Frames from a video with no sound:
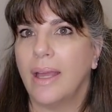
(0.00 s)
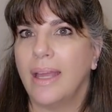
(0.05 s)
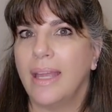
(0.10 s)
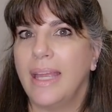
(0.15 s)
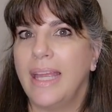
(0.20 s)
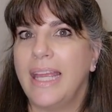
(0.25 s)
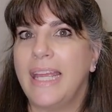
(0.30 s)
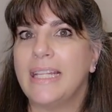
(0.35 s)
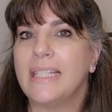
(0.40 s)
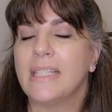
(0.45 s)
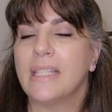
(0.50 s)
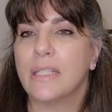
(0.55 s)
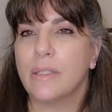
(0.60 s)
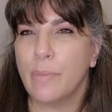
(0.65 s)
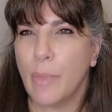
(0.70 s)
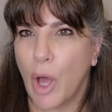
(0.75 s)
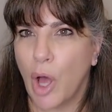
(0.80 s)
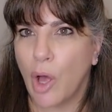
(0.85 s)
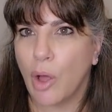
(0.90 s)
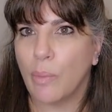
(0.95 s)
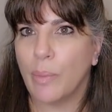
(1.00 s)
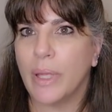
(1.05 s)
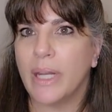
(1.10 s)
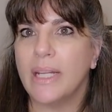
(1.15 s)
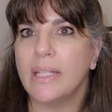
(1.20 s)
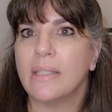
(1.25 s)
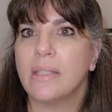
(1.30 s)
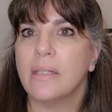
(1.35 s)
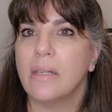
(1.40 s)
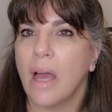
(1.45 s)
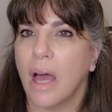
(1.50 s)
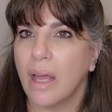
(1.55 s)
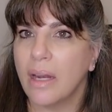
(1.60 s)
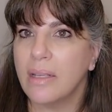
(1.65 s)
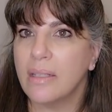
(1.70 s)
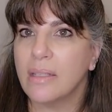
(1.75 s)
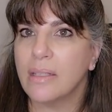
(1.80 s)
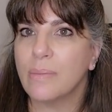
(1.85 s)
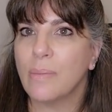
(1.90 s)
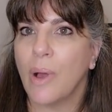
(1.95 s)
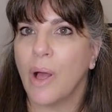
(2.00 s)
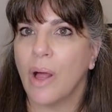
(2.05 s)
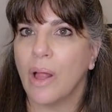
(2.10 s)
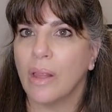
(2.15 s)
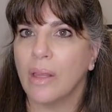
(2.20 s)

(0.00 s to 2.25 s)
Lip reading: It's small, but it's not as small